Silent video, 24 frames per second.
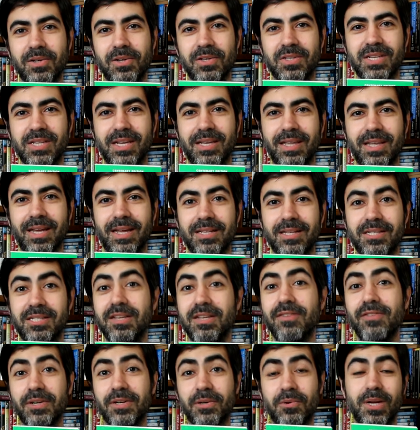could say that
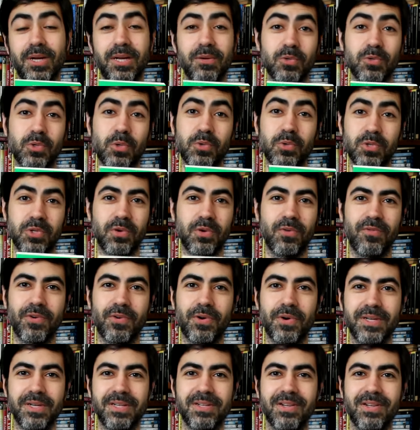Stephen Crane was also
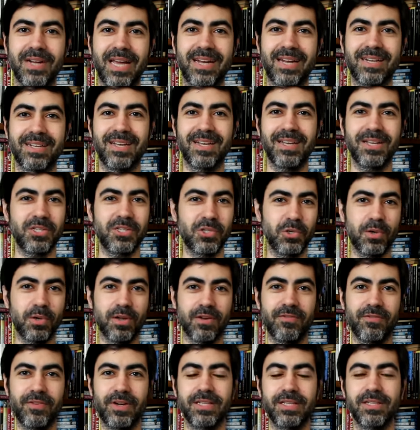very good at. So you
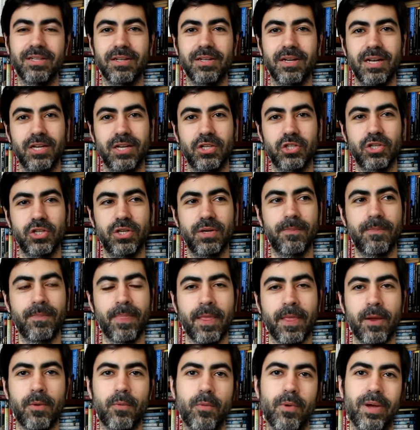can find the connection
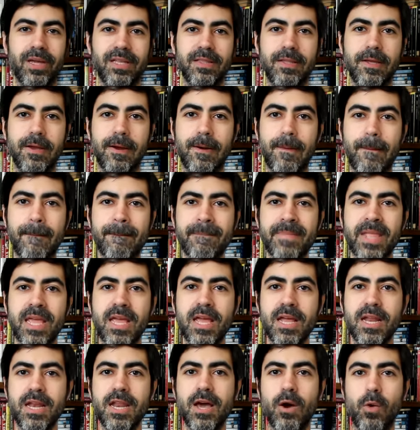right there.
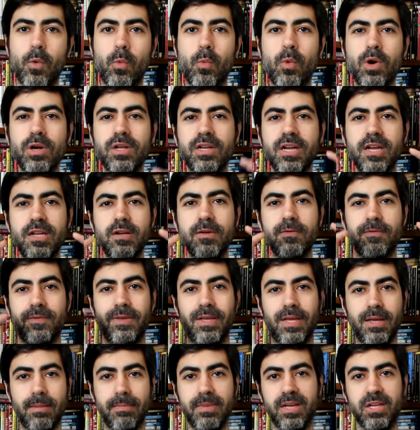Now, what kind of
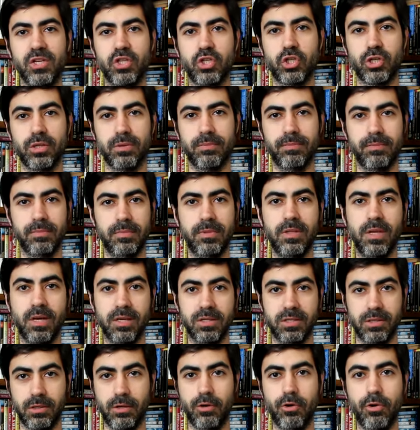image
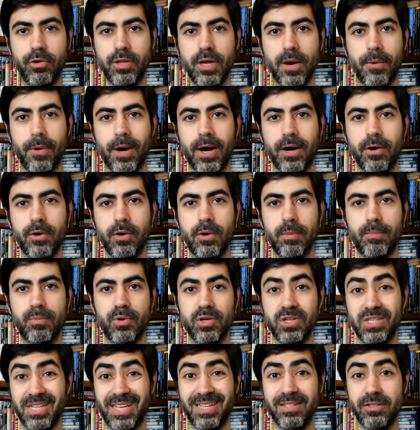does Los de Abajo
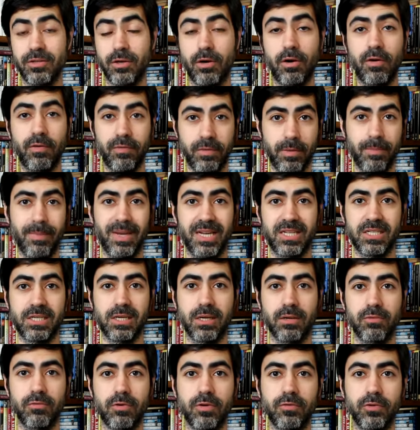present of the
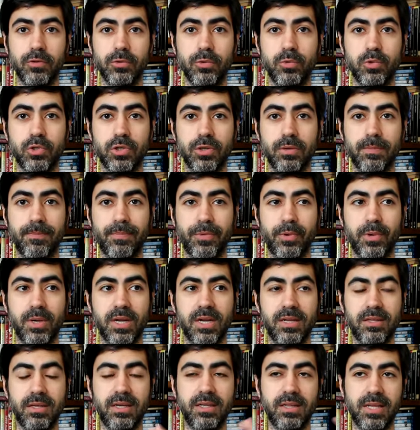Mexican Revolution? Okay,
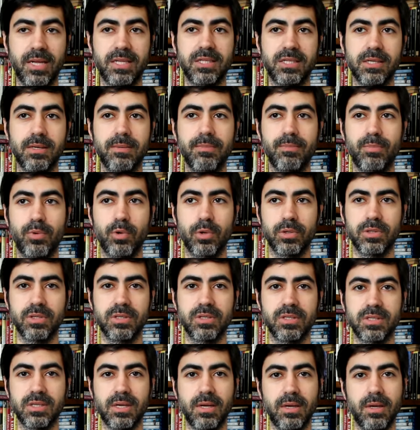I think that's an
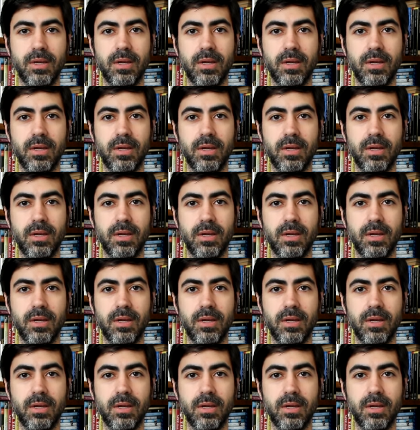important